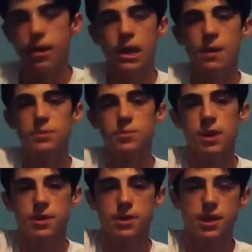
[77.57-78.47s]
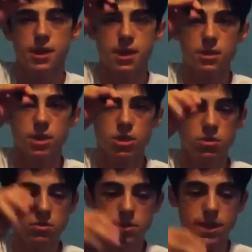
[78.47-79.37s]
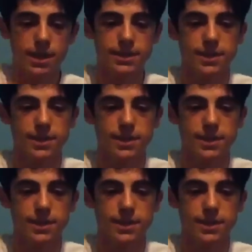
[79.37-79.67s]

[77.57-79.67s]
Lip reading: comes with two things